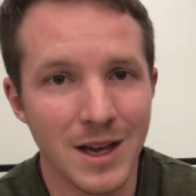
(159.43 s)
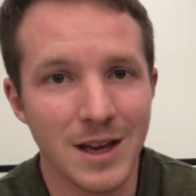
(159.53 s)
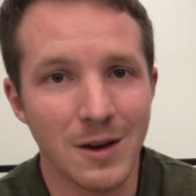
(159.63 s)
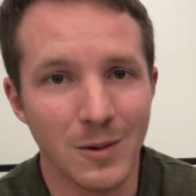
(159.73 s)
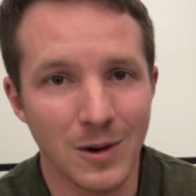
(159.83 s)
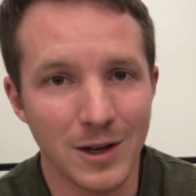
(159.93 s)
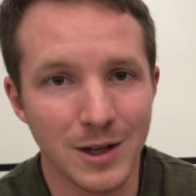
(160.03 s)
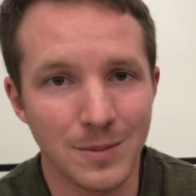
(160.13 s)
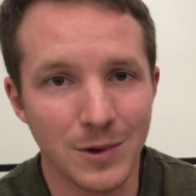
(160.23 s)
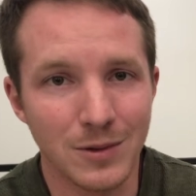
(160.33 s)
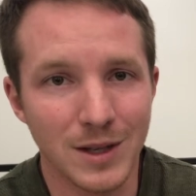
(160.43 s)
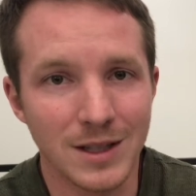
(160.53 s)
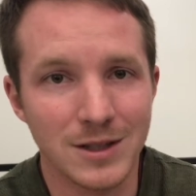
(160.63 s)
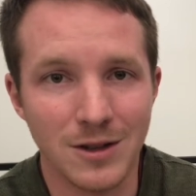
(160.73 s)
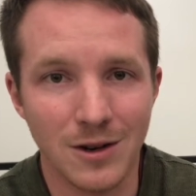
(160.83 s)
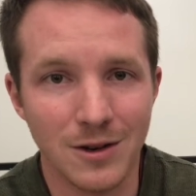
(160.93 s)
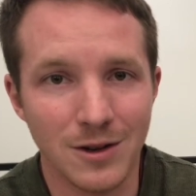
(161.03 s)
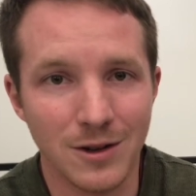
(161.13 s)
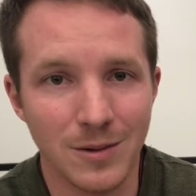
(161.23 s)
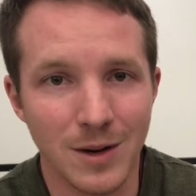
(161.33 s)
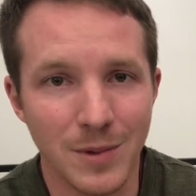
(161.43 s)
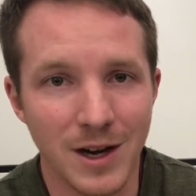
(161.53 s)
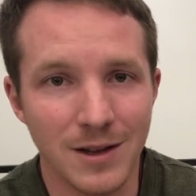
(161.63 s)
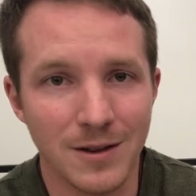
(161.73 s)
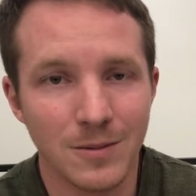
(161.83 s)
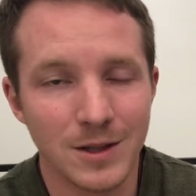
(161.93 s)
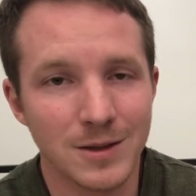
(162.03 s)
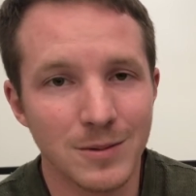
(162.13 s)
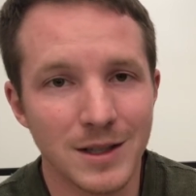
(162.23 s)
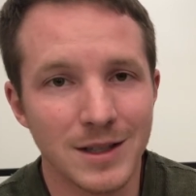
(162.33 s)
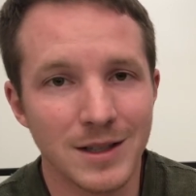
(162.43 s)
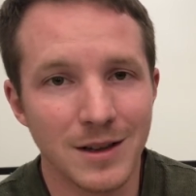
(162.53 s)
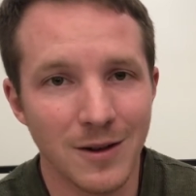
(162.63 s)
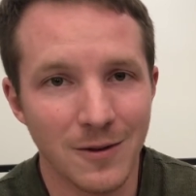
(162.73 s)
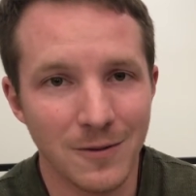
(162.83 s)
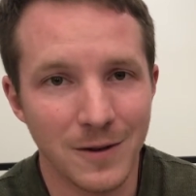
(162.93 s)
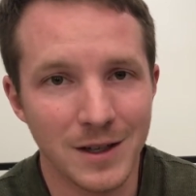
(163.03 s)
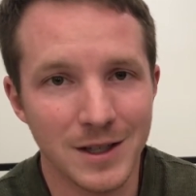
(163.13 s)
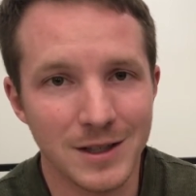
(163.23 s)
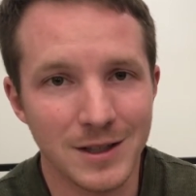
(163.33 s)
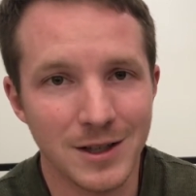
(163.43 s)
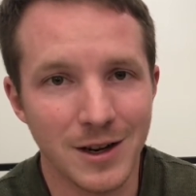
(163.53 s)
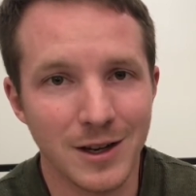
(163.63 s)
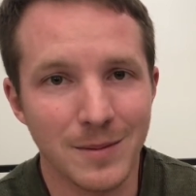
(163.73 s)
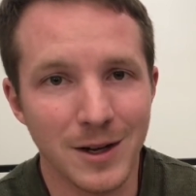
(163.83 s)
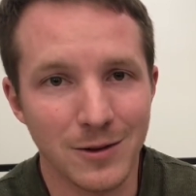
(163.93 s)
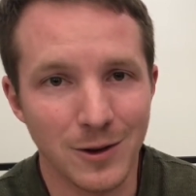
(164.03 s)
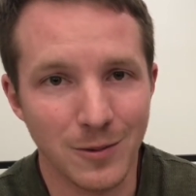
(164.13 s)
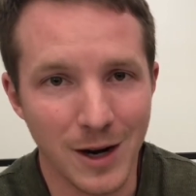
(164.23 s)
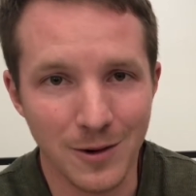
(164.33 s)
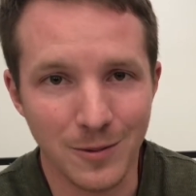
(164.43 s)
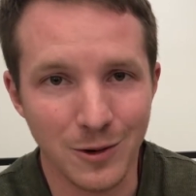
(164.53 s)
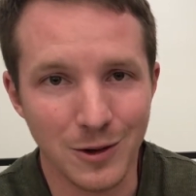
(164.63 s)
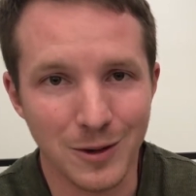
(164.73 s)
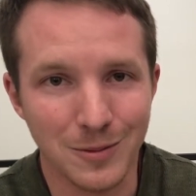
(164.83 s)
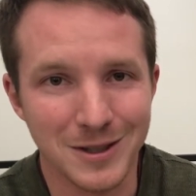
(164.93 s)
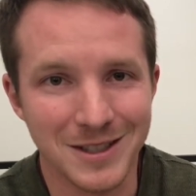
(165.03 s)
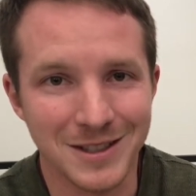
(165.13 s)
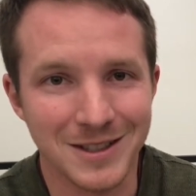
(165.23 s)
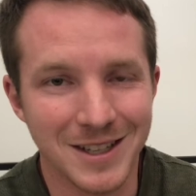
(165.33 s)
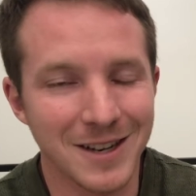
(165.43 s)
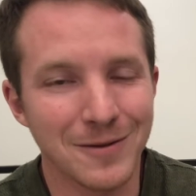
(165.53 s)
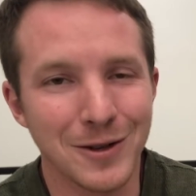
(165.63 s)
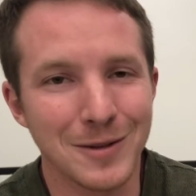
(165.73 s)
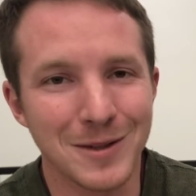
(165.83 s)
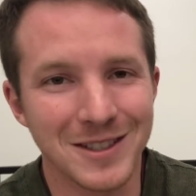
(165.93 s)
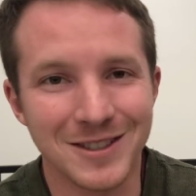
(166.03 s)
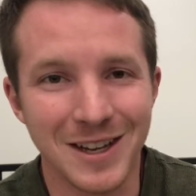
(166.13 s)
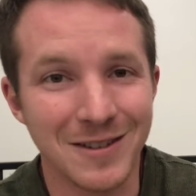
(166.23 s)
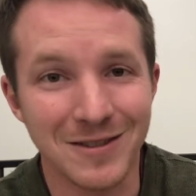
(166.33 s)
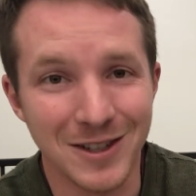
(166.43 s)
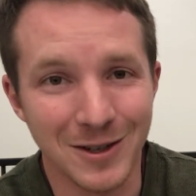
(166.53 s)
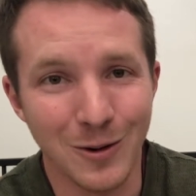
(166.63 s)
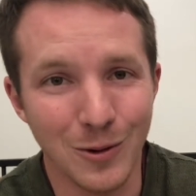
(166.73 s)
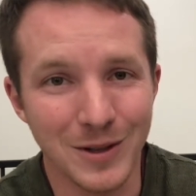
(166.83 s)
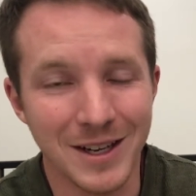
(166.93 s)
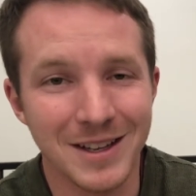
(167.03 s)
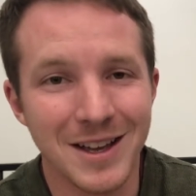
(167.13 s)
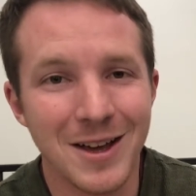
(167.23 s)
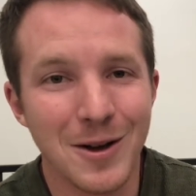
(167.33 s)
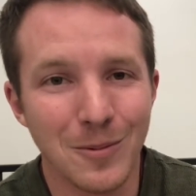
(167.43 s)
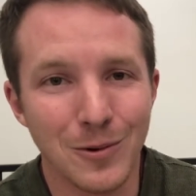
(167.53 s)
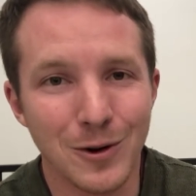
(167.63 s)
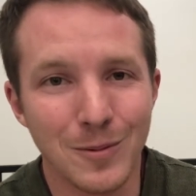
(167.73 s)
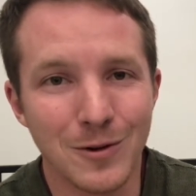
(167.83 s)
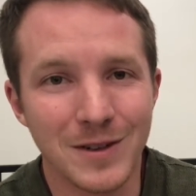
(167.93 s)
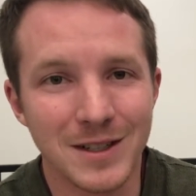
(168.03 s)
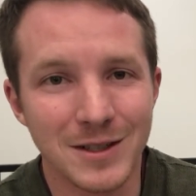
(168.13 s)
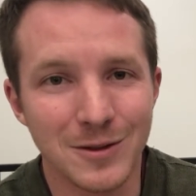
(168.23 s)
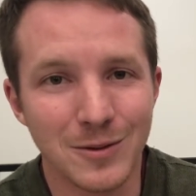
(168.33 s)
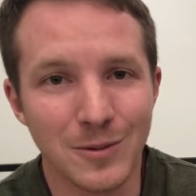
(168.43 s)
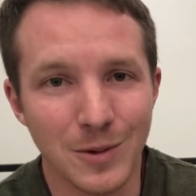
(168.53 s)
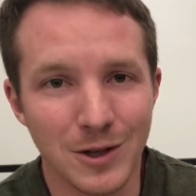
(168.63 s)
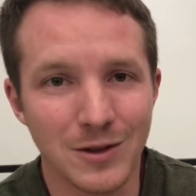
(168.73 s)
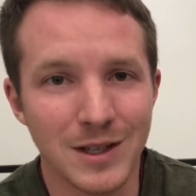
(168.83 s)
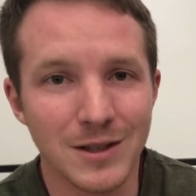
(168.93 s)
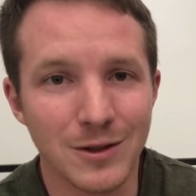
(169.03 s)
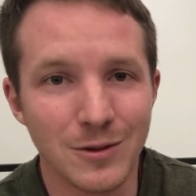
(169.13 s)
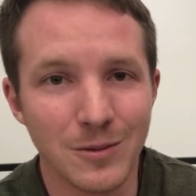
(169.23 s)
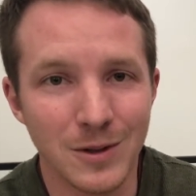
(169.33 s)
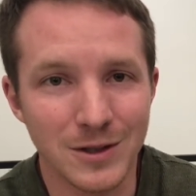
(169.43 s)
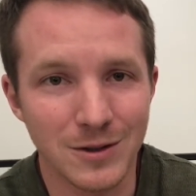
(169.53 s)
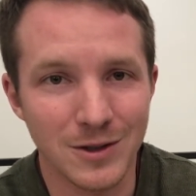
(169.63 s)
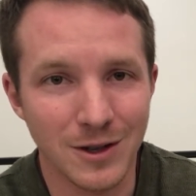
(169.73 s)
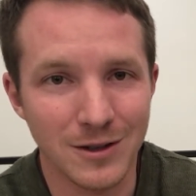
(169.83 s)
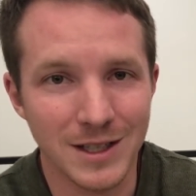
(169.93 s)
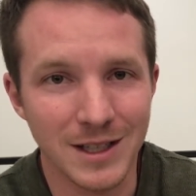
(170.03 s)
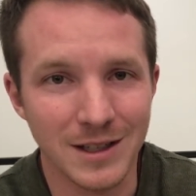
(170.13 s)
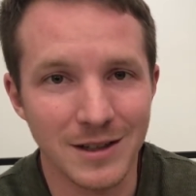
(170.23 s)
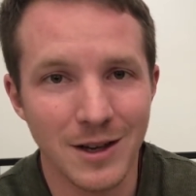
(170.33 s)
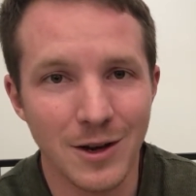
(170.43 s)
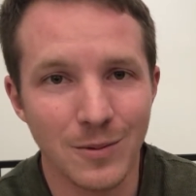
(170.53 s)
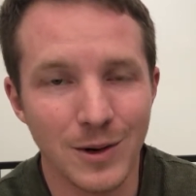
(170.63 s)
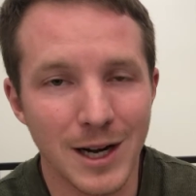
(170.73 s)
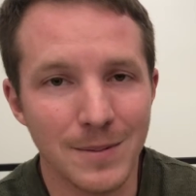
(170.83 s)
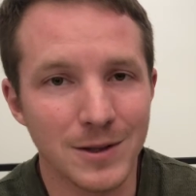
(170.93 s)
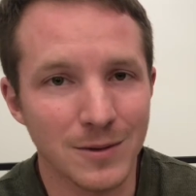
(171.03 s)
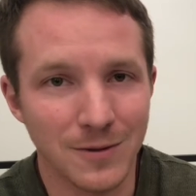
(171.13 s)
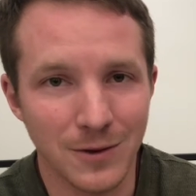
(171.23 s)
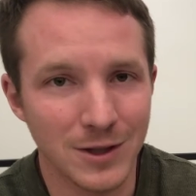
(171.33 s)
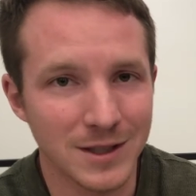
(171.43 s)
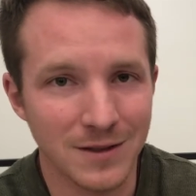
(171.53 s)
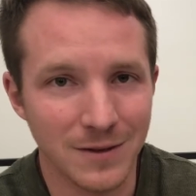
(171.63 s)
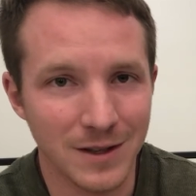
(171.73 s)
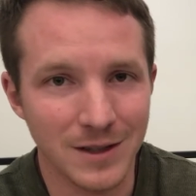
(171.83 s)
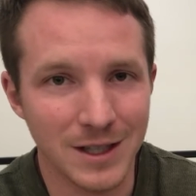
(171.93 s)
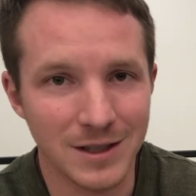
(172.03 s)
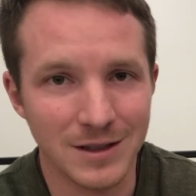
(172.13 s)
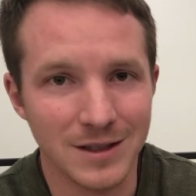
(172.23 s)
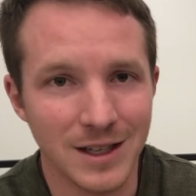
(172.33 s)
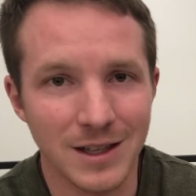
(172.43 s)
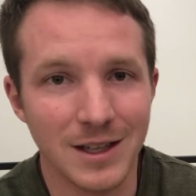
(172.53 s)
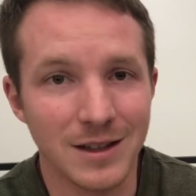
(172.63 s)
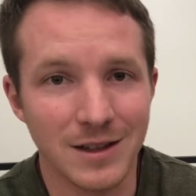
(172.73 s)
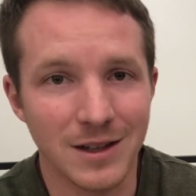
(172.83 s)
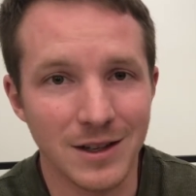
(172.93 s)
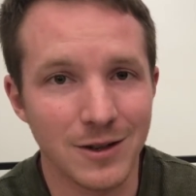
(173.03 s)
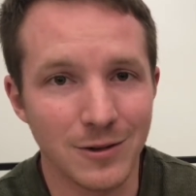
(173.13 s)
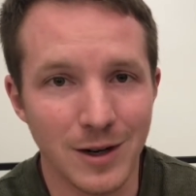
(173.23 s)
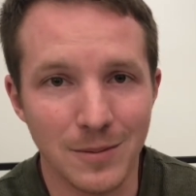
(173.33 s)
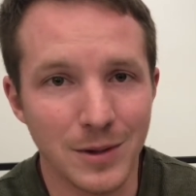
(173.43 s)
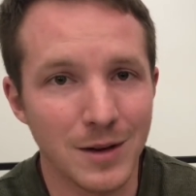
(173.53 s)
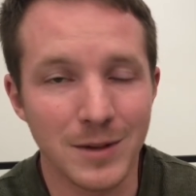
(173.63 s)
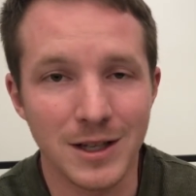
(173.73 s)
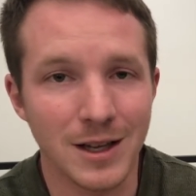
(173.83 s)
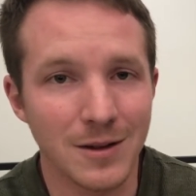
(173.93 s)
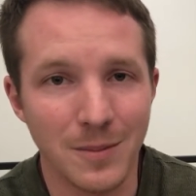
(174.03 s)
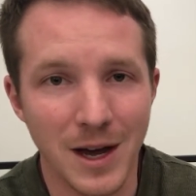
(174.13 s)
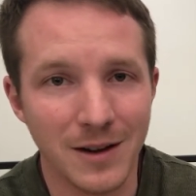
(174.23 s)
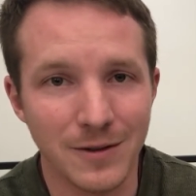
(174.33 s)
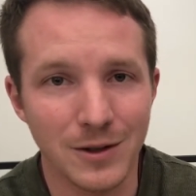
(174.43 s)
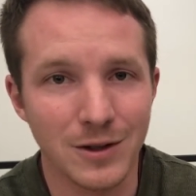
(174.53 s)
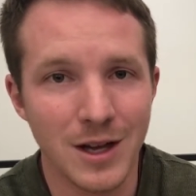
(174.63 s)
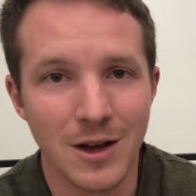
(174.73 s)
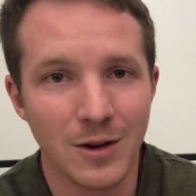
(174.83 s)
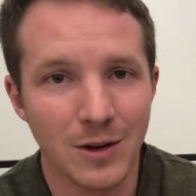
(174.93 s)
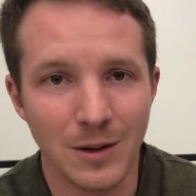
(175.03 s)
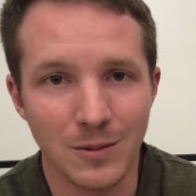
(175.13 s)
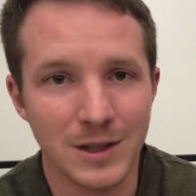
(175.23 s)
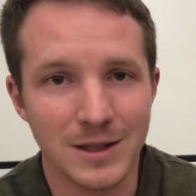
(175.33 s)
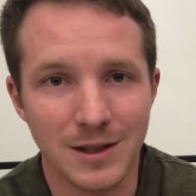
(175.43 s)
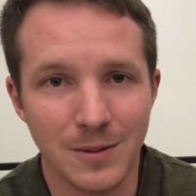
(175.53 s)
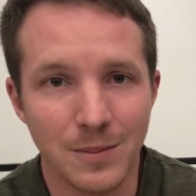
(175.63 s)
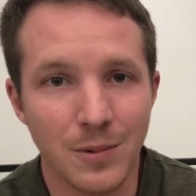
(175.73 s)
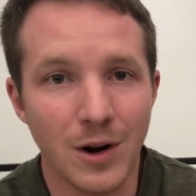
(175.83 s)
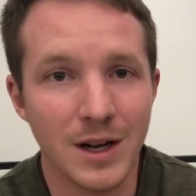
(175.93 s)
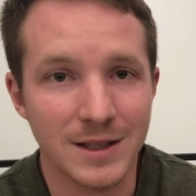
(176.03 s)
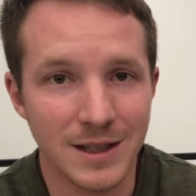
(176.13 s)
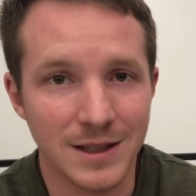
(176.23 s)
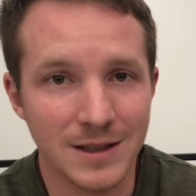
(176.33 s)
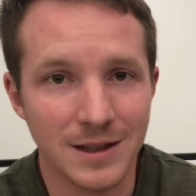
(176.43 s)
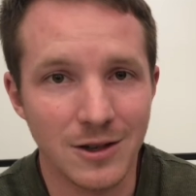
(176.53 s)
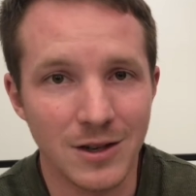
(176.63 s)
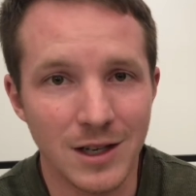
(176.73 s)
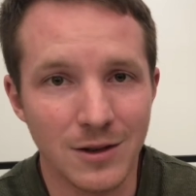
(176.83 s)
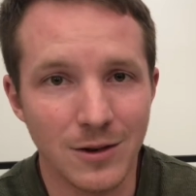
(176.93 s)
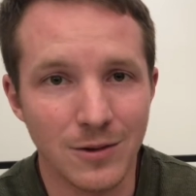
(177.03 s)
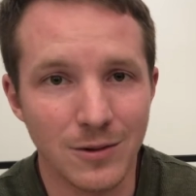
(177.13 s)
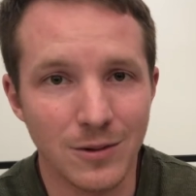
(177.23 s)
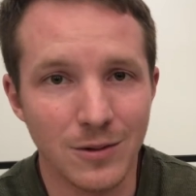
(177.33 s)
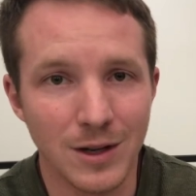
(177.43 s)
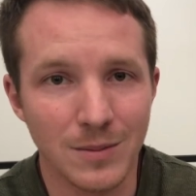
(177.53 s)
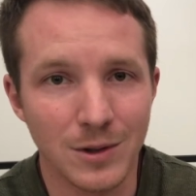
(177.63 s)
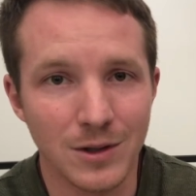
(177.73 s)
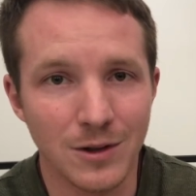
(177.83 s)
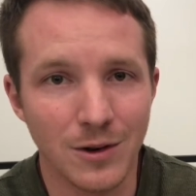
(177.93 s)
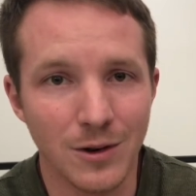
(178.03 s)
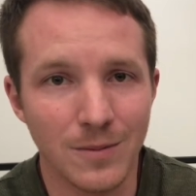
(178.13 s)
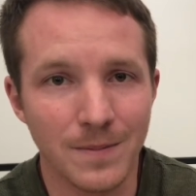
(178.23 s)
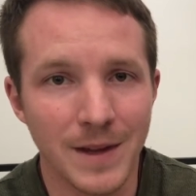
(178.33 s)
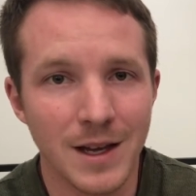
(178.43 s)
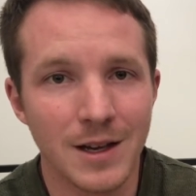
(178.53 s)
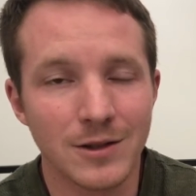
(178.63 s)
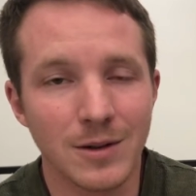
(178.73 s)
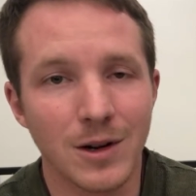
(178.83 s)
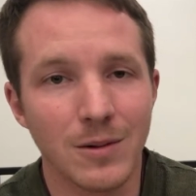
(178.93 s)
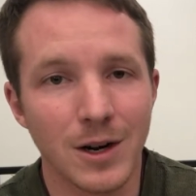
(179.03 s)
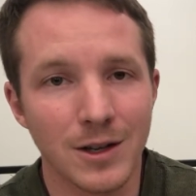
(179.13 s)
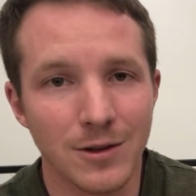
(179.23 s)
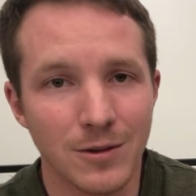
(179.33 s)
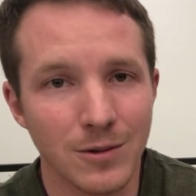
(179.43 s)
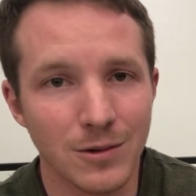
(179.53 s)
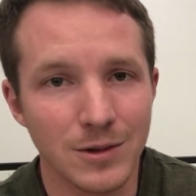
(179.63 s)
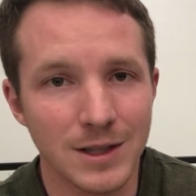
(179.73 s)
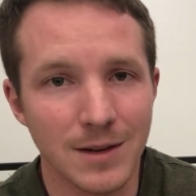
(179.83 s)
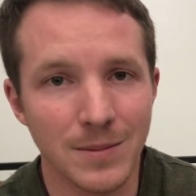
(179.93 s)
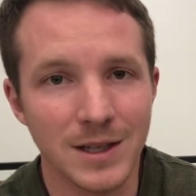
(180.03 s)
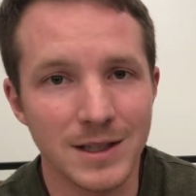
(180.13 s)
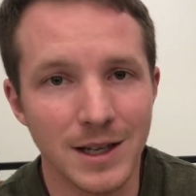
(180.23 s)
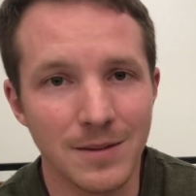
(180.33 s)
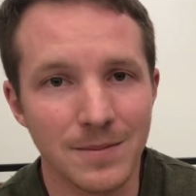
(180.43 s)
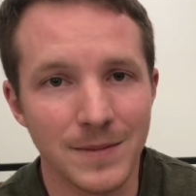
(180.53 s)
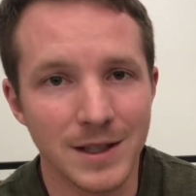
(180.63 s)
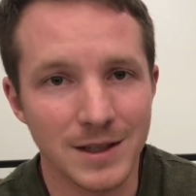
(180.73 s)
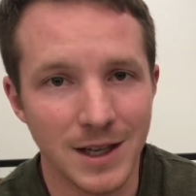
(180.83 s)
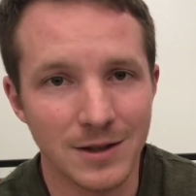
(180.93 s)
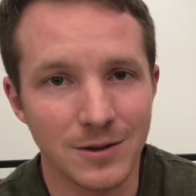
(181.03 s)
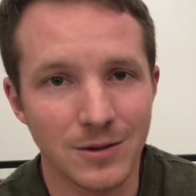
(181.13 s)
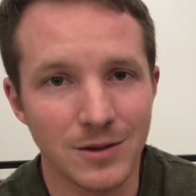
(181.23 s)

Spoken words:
and we want to help you get started on the right path. Once we finish talking about the groundwork, which is kind of funny because you haven't even dug a hole yet, we're going to move into what you need to do once you start digging. What happens with footings and foundations, and then the underground plumbing and the backfill. What's the process that you need to go through in building your home? So I want to walk you through step by step the schedule